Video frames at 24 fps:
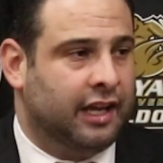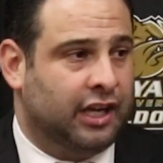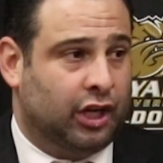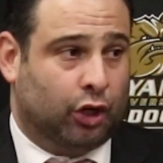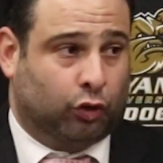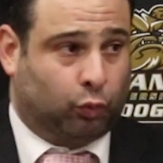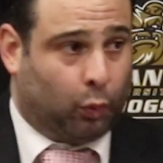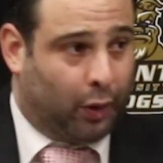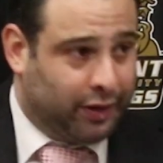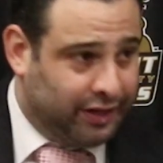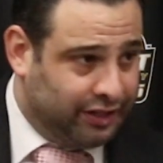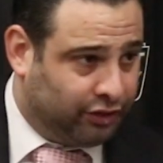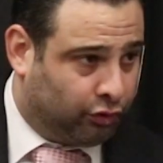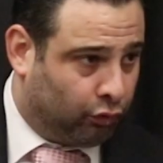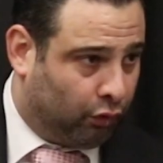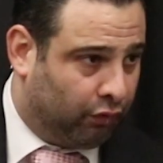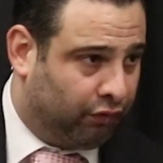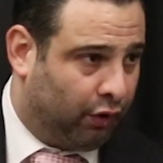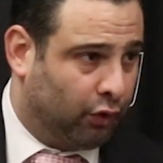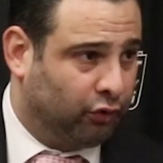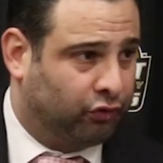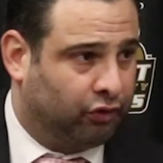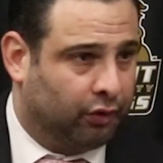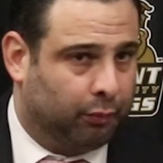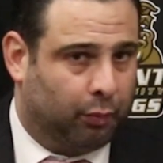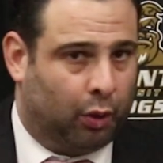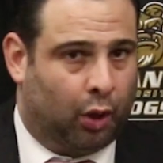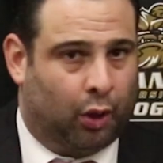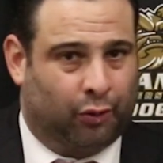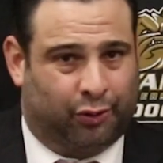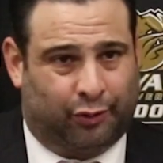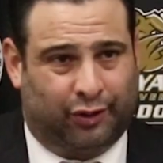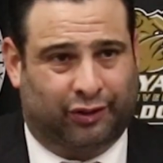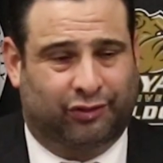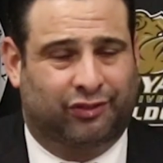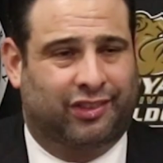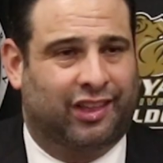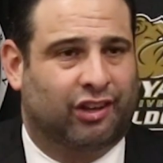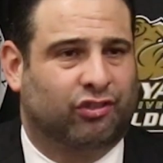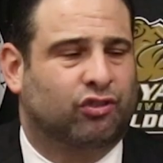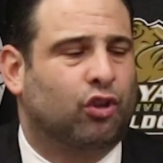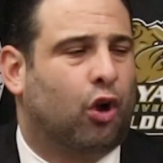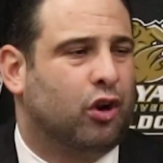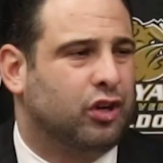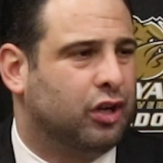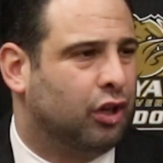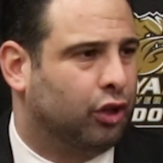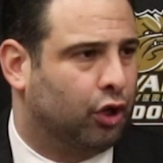here's where I need to reverse the ball. They're, they're
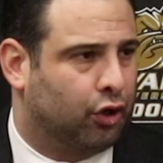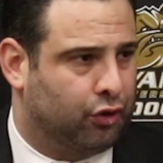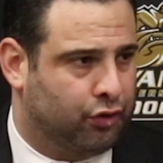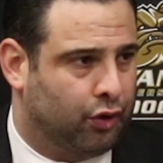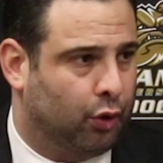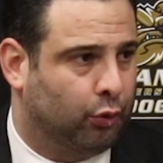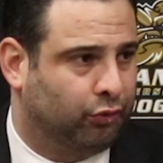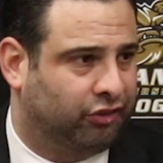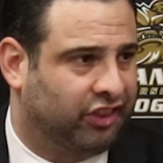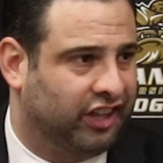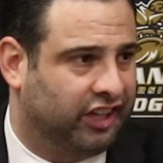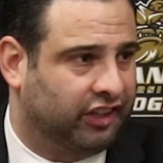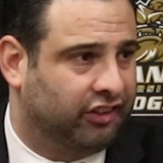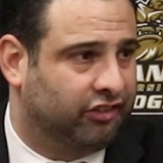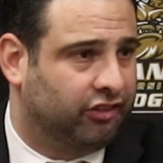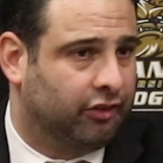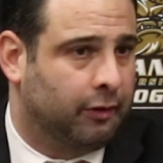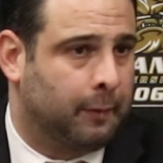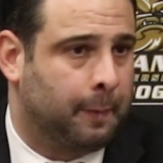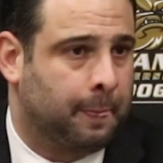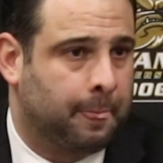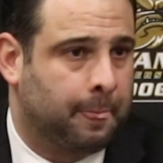starting to learn those things.